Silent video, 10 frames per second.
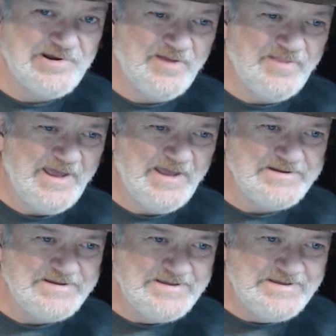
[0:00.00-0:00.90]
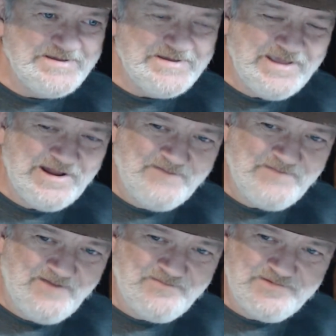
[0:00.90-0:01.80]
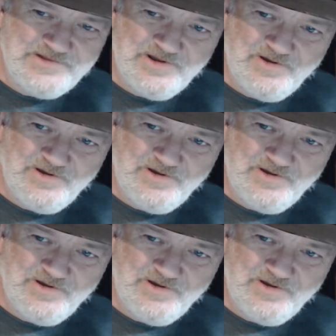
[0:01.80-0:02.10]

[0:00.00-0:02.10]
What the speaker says: on that. And I'm